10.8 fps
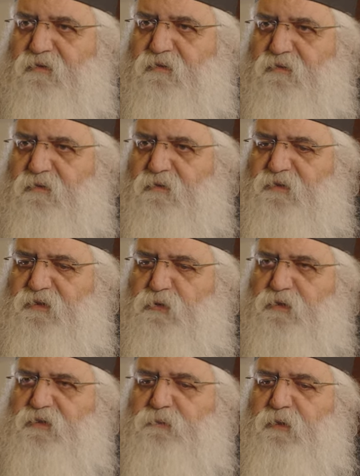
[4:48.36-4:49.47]
the
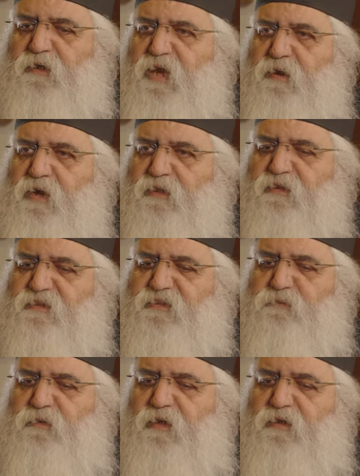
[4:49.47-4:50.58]
interests of the powerful
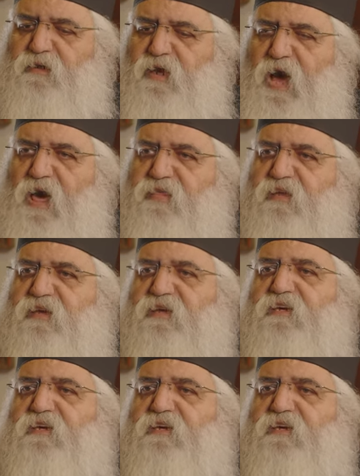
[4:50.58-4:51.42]
of this world,